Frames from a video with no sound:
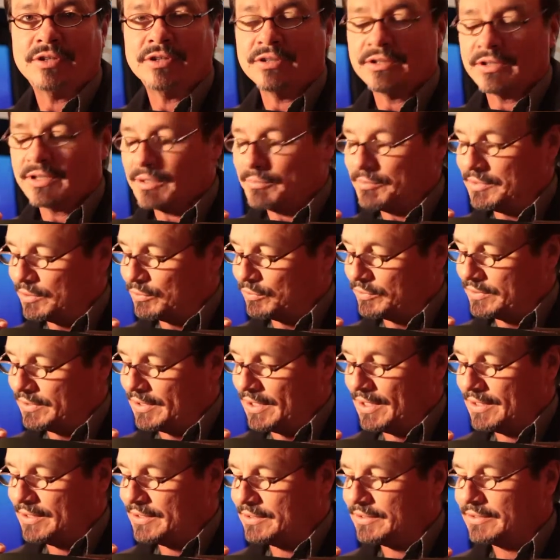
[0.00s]
if you didn't come in
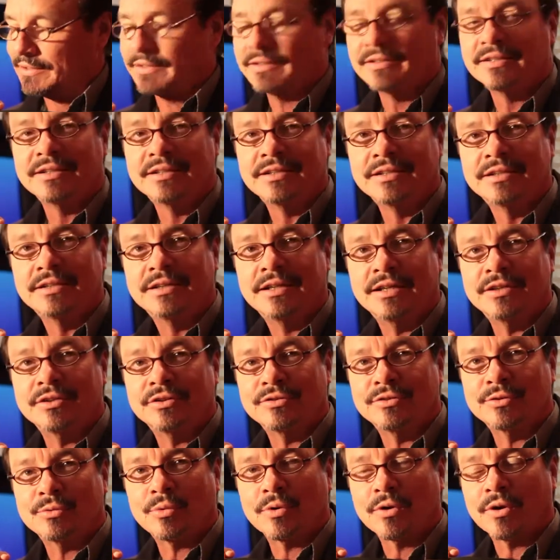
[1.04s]
with lighting
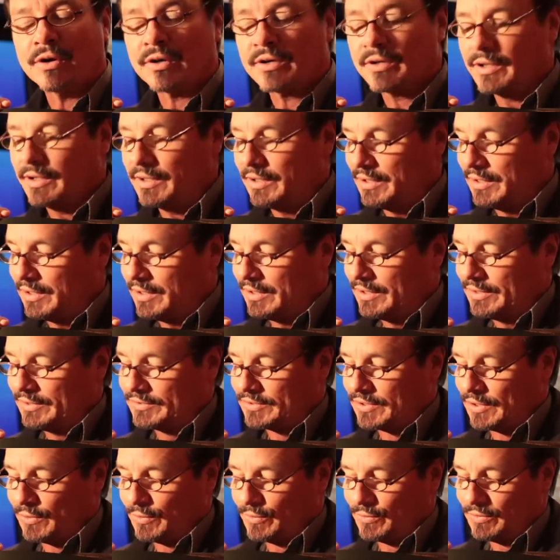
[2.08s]
and do the work.
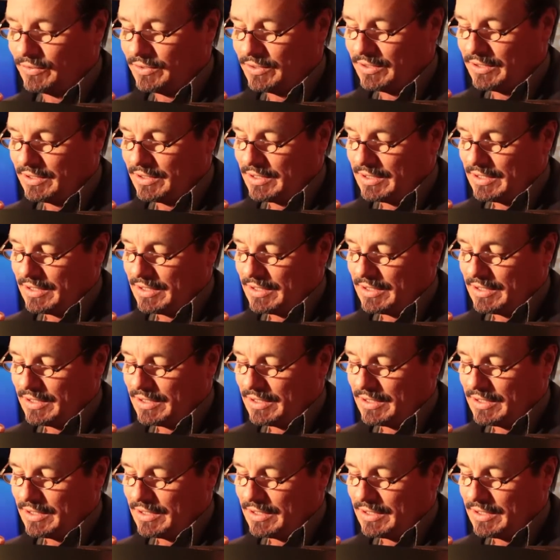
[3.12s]
So